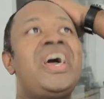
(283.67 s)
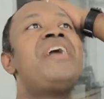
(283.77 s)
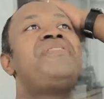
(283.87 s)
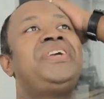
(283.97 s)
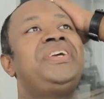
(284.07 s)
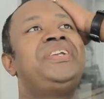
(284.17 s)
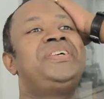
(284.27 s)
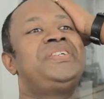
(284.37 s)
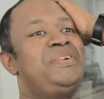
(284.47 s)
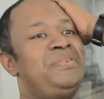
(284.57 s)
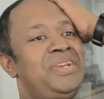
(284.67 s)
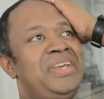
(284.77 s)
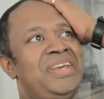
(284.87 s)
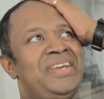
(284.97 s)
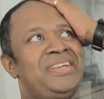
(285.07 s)
African Guitar Summit.
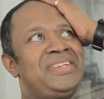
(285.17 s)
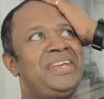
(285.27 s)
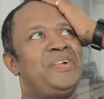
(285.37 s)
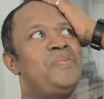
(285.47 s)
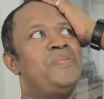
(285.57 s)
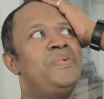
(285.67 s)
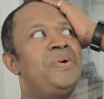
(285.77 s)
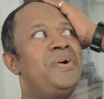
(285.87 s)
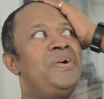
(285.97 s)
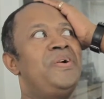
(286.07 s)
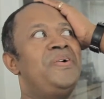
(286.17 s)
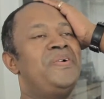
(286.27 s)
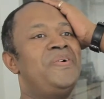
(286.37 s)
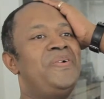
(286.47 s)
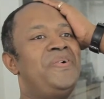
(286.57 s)
It's like,
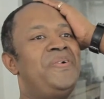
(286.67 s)
whoa.